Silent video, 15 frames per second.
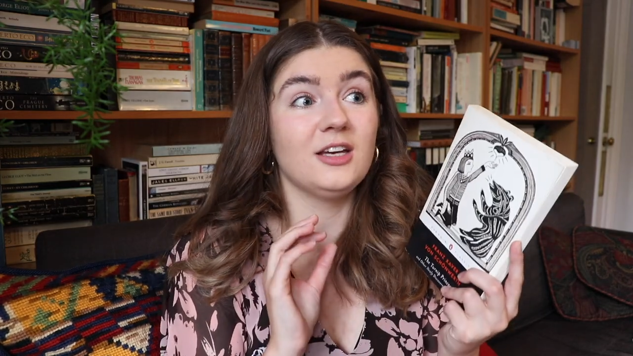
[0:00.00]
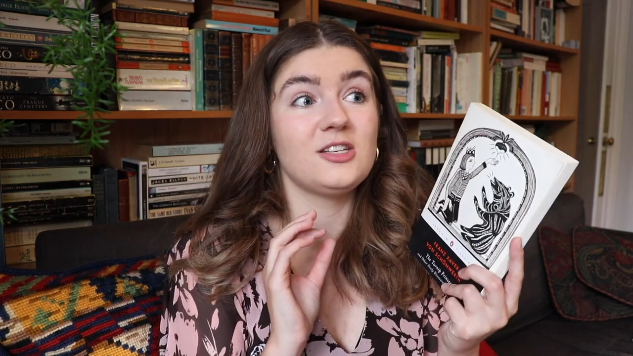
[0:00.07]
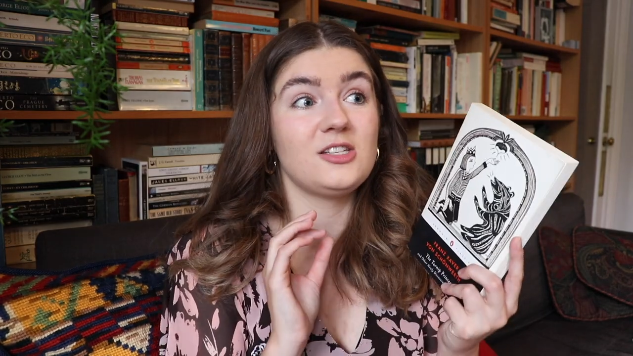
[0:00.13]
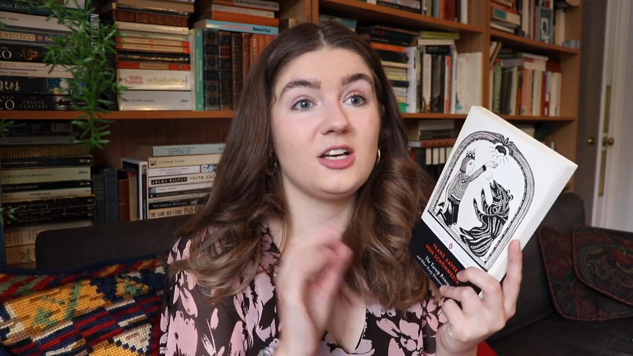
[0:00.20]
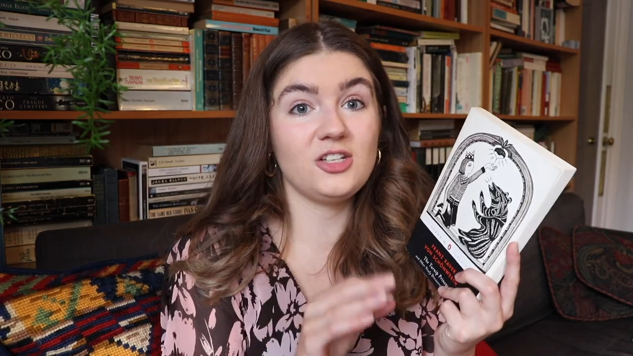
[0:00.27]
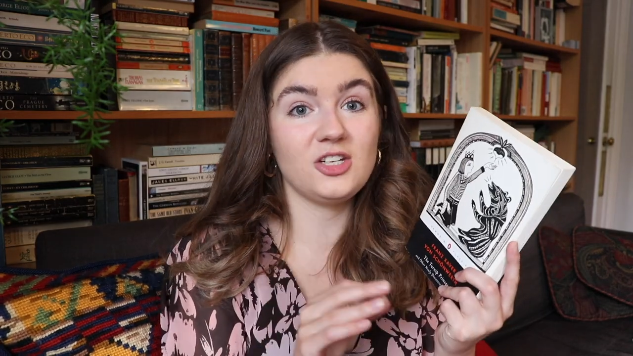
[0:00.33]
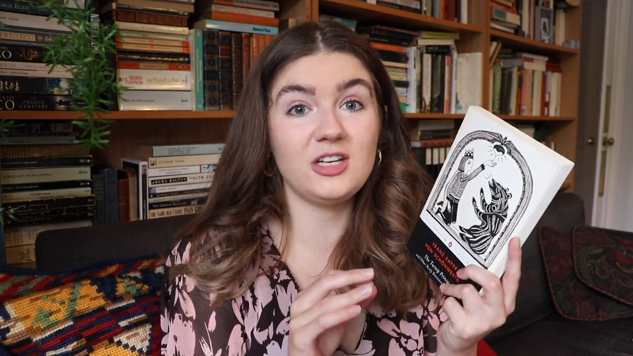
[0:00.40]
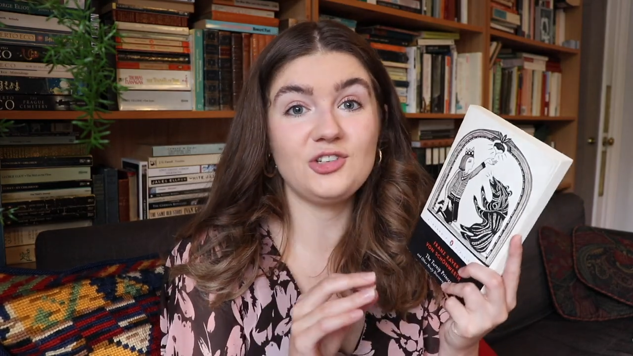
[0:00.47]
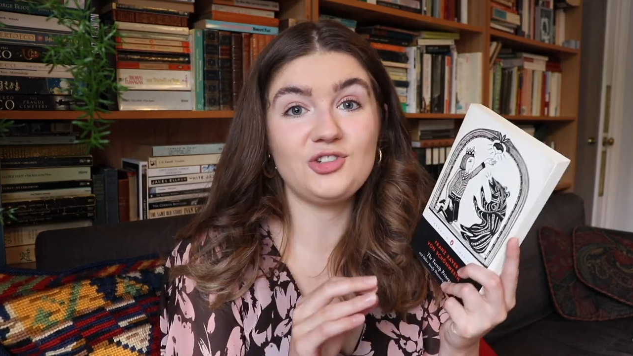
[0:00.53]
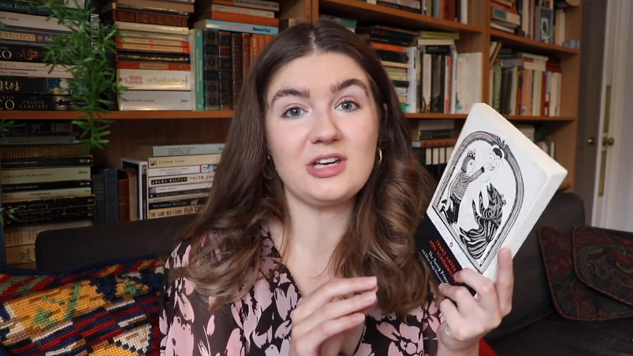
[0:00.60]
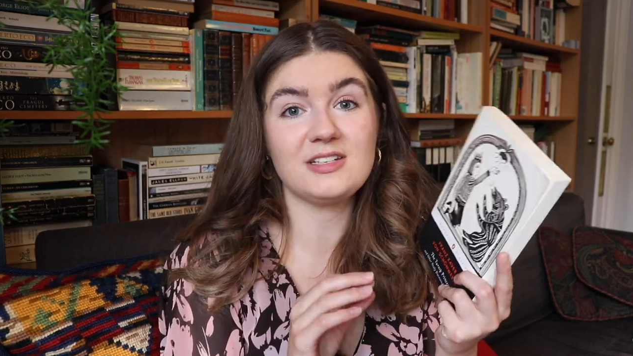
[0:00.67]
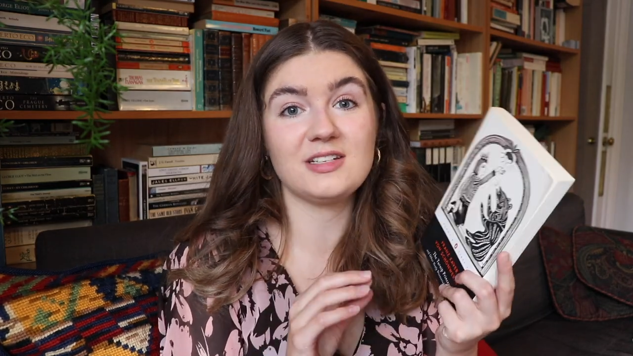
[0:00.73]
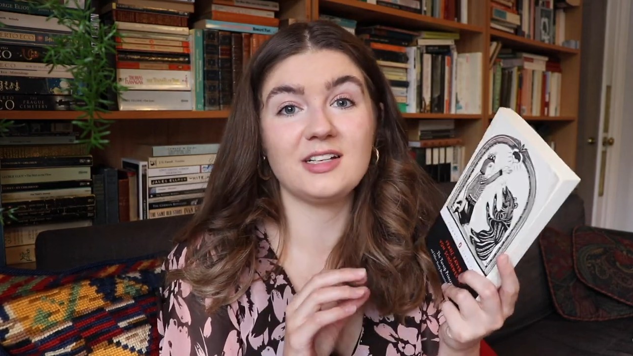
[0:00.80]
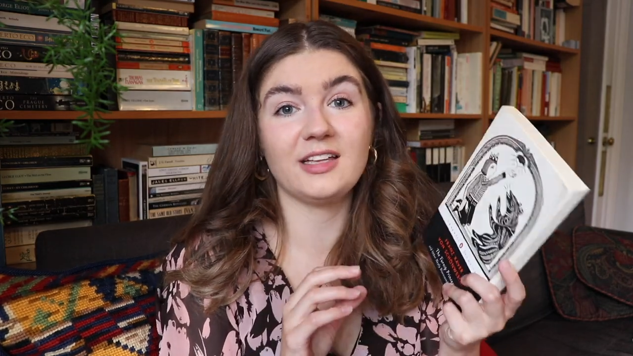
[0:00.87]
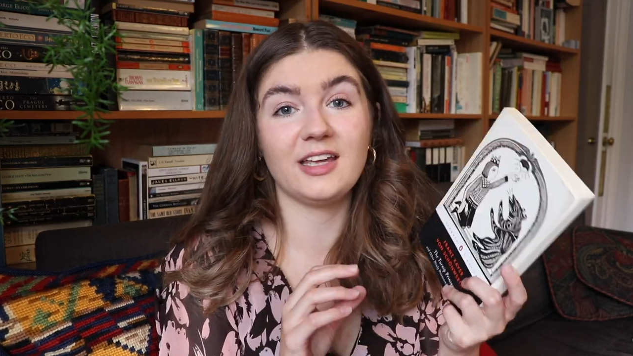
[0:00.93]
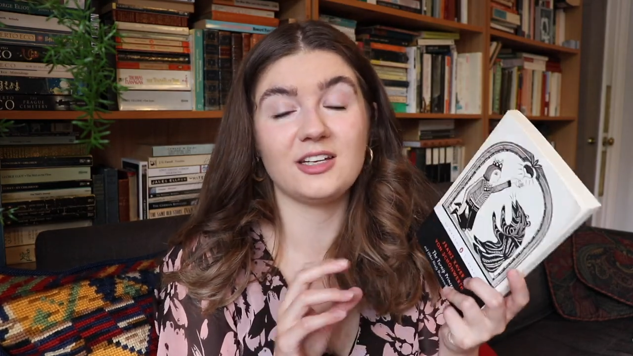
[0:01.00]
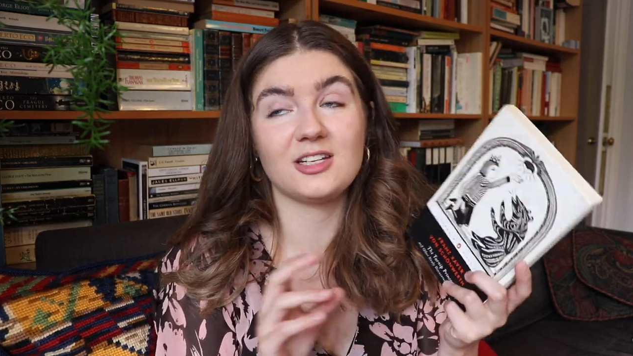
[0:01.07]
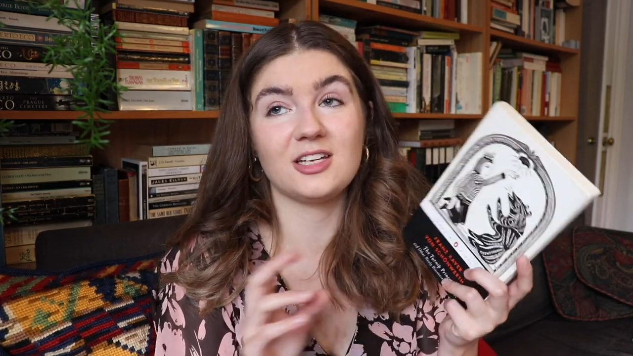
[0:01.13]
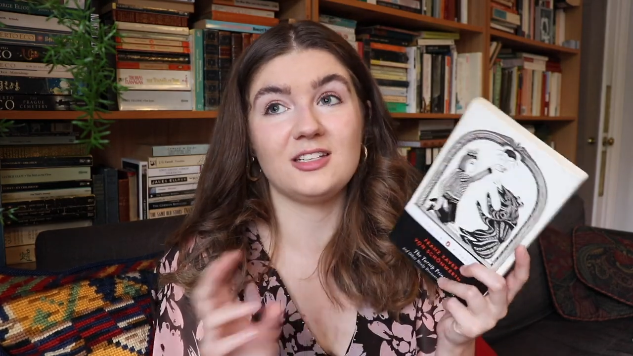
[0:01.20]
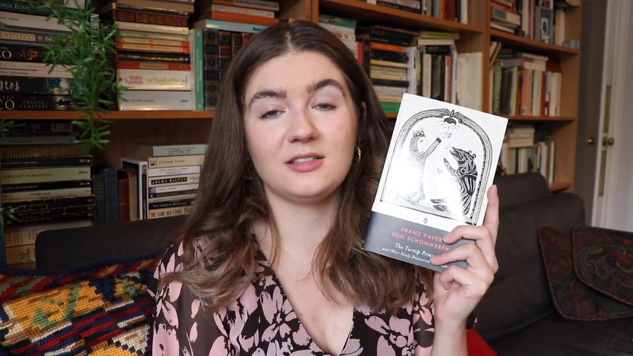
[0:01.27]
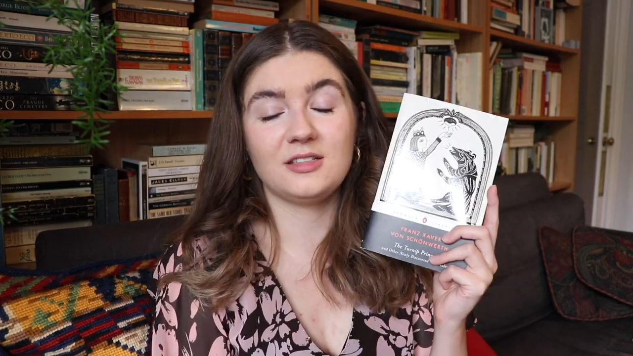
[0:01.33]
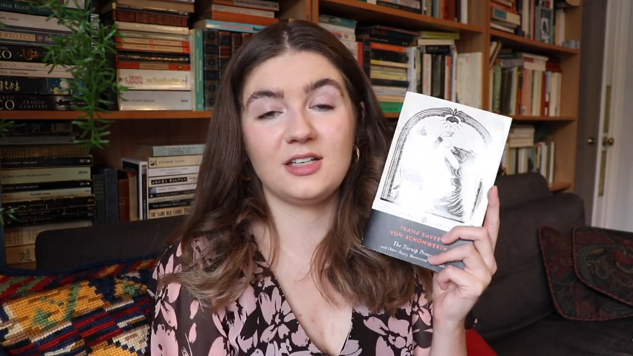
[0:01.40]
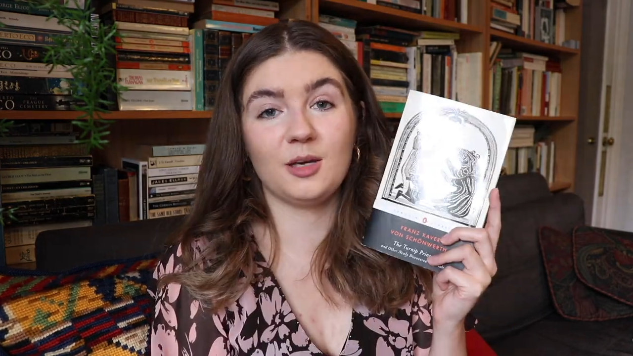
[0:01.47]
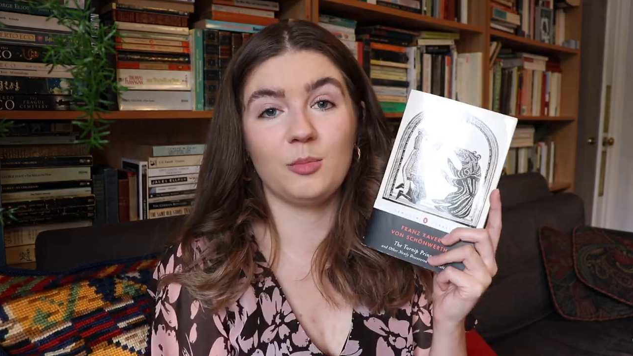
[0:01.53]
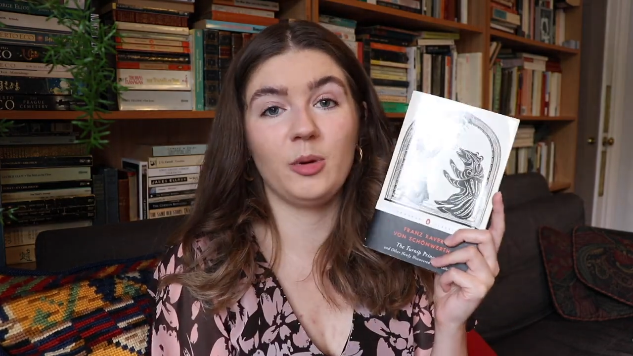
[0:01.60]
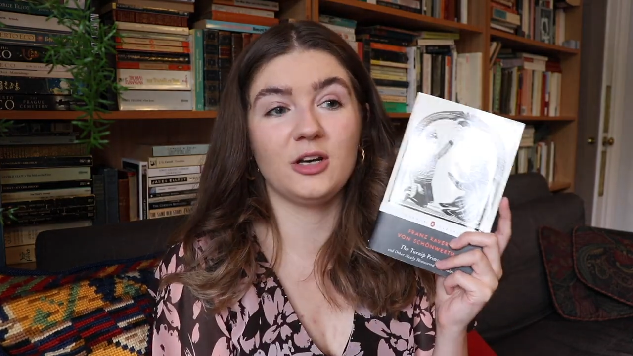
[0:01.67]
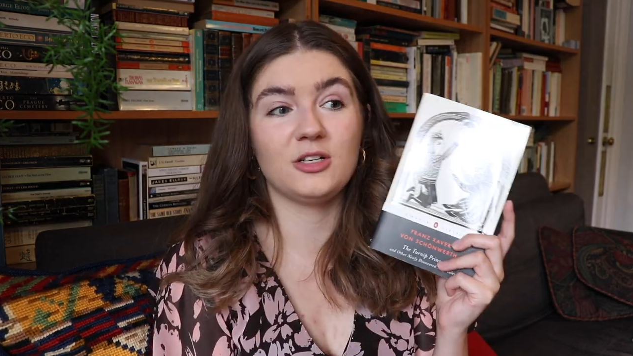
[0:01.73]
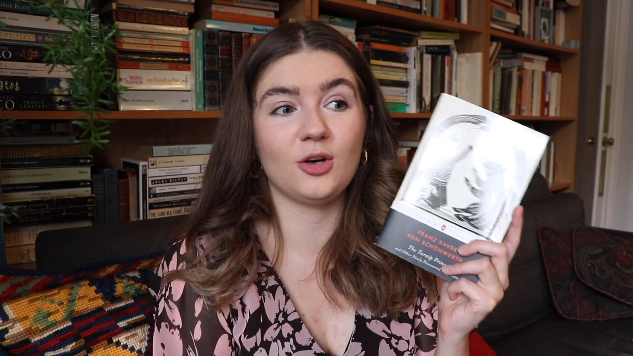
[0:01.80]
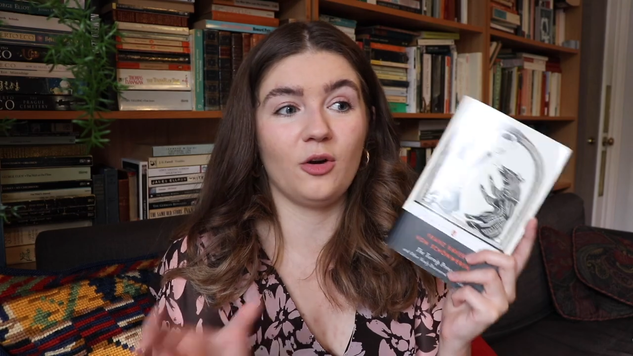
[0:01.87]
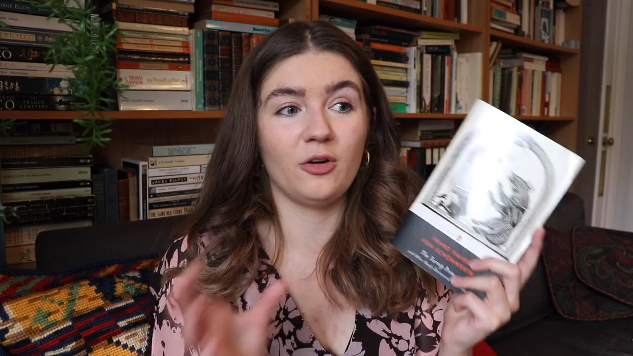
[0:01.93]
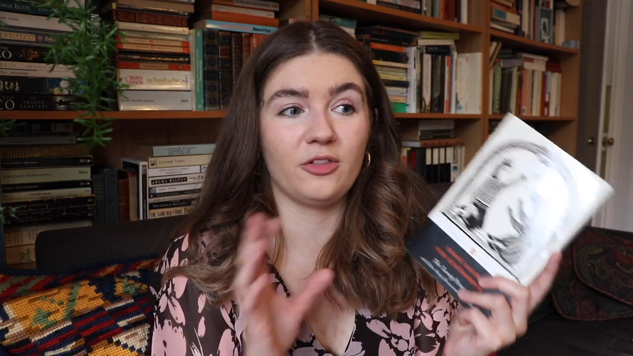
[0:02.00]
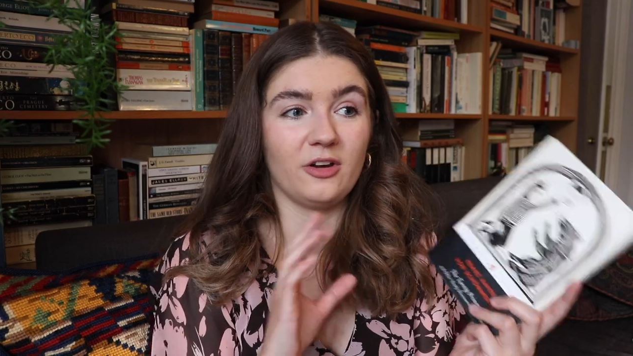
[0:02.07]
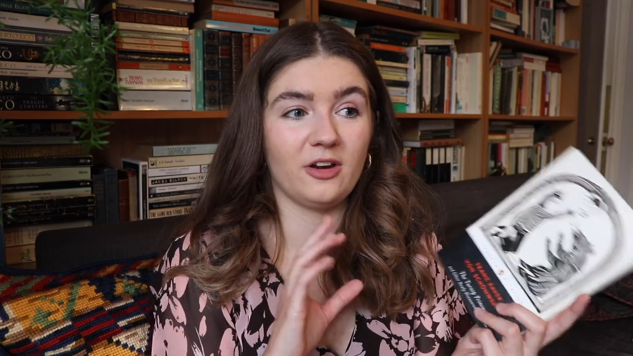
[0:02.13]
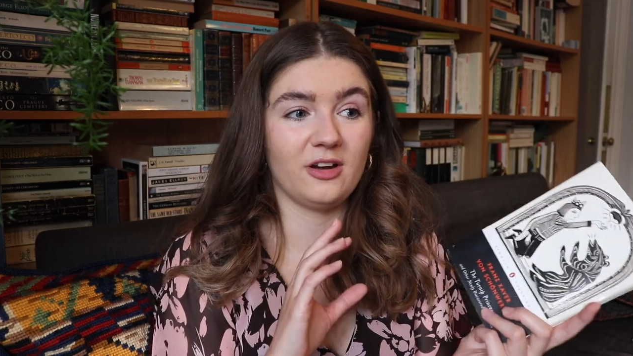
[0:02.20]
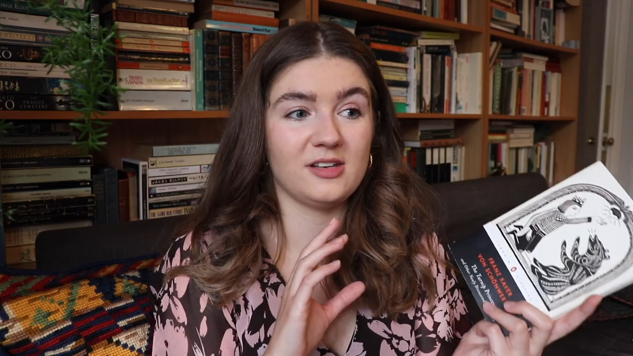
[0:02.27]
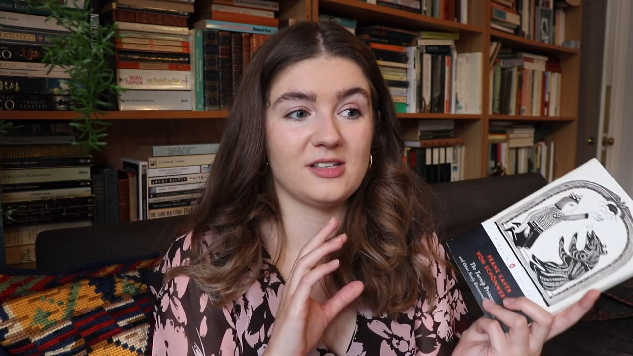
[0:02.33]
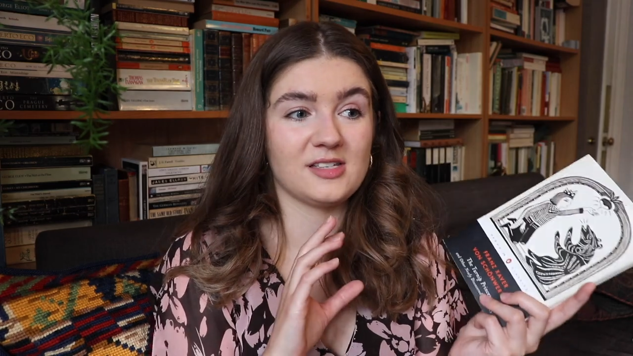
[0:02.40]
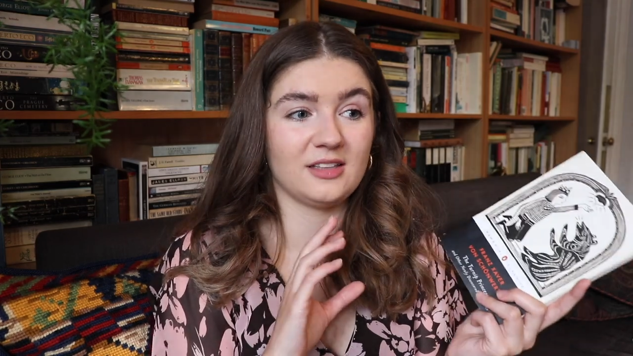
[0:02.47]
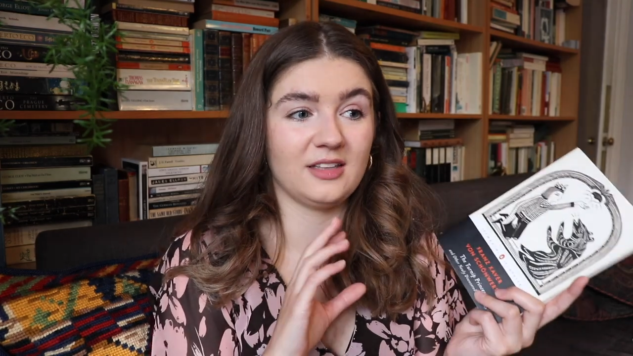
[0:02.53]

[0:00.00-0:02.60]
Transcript: such an interesting collection to compare to authors